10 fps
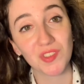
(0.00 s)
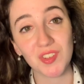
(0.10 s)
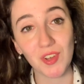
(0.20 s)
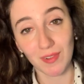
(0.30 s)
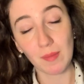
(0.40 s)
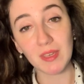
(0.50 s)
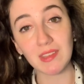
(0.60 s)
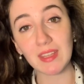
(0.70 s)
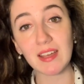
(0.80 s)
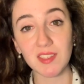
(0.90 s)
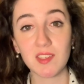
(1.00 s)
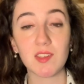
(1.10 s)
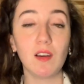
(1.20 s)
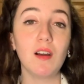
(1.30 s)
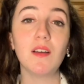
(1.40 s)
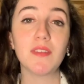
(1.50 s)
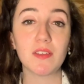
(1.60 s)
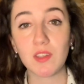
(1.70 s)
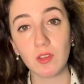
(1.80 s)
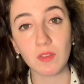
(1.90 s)
So, I mean, that's a start and
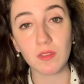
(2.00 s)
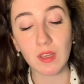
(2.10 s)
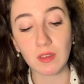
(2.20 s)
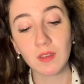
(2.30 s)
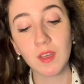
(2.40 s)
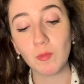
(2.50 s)
that's a good thing.